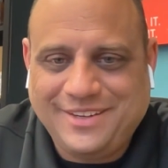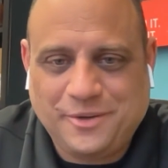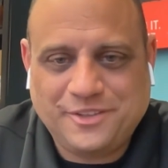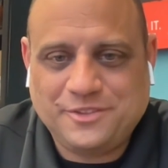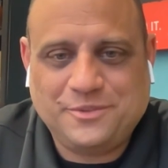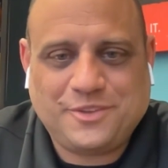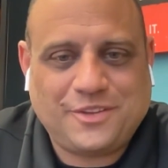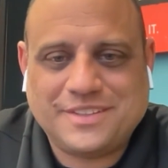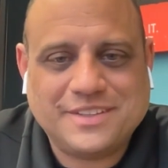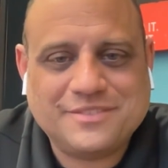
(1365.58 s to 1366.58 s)
you know, because it was
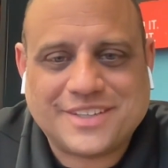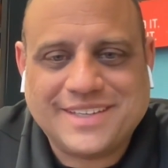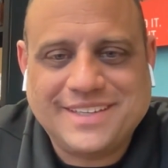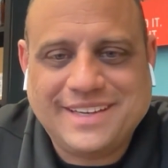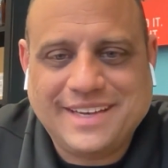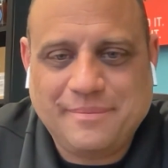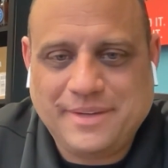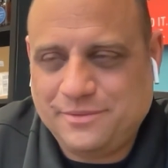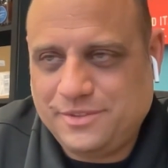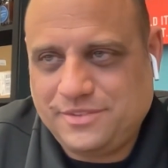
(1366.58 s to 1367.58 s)
all delivered. I
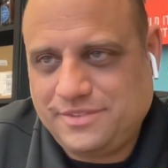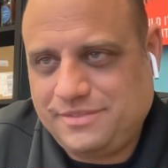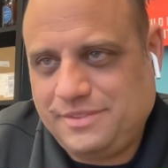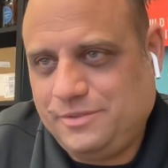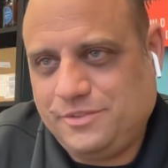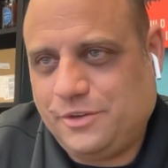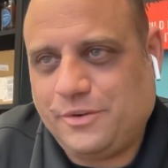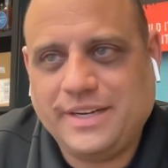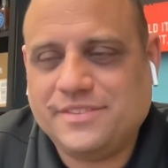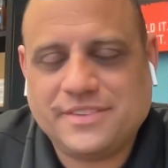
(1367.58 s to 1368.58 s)
mean, it was, it was the
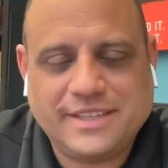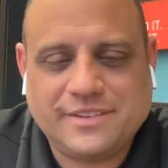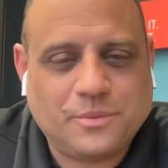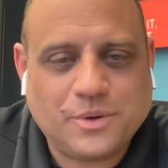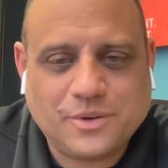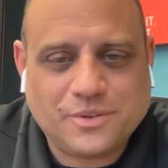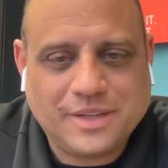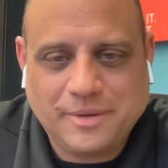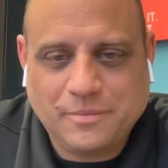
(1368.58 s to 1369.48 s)
greatest thing in the world.